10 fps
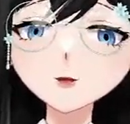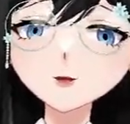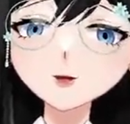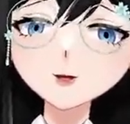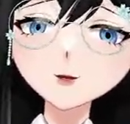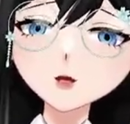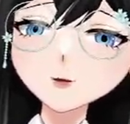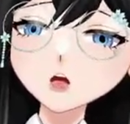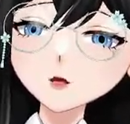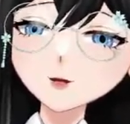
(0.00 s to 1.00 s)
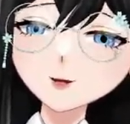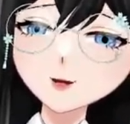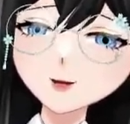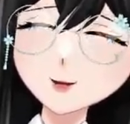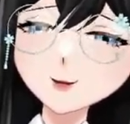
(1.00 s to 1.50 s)
One moment.
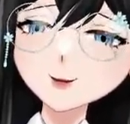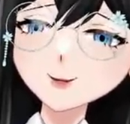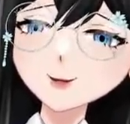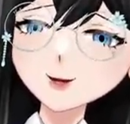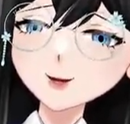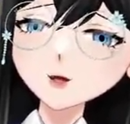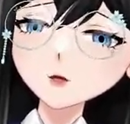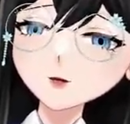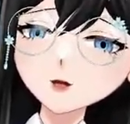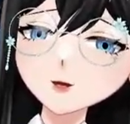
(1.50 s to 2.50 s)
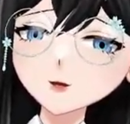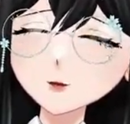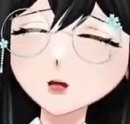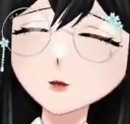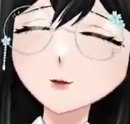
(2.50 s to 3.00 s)
DNA double helix would
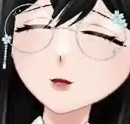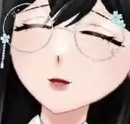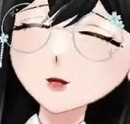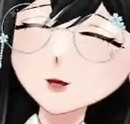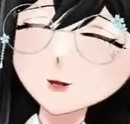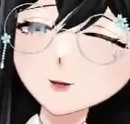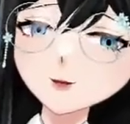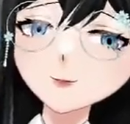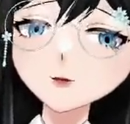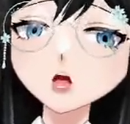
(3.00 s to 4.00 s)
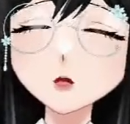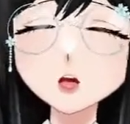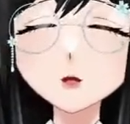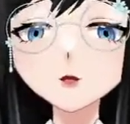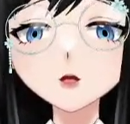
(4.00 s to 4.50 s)
wrap around the histones, forming
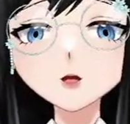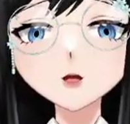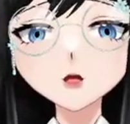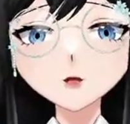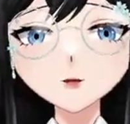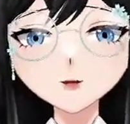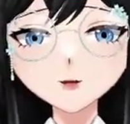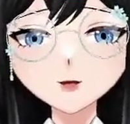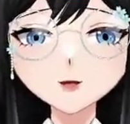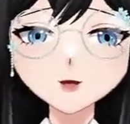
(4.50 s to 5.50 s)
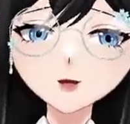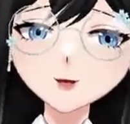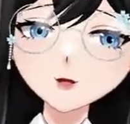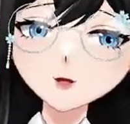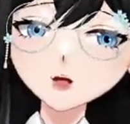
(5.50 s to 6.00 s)
nucleosomes. That's around
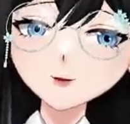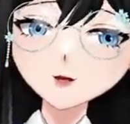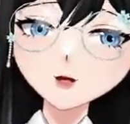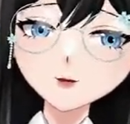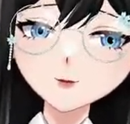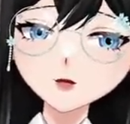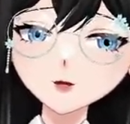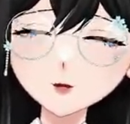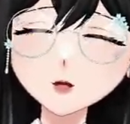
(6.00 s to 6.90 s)
11 nanometers.